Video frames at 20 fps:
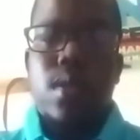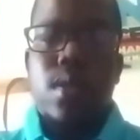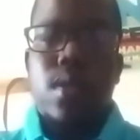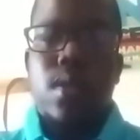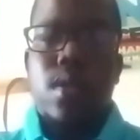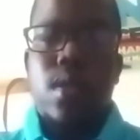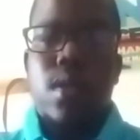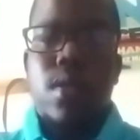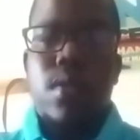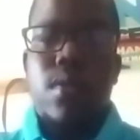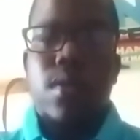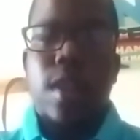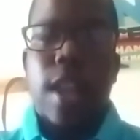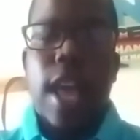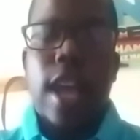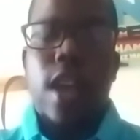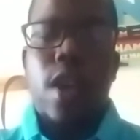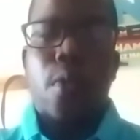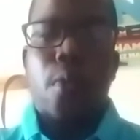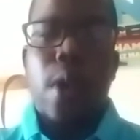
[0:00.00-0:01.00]
So the
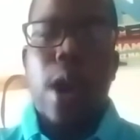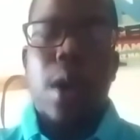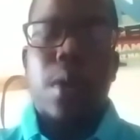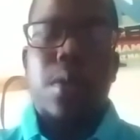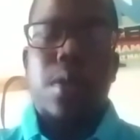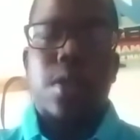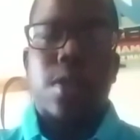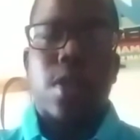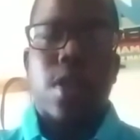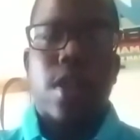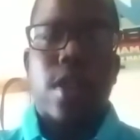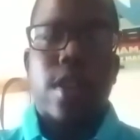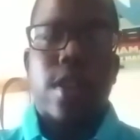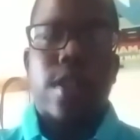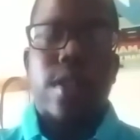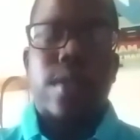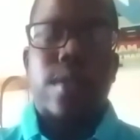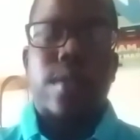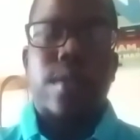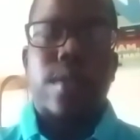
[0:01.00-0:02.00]
lack of wealth is gonna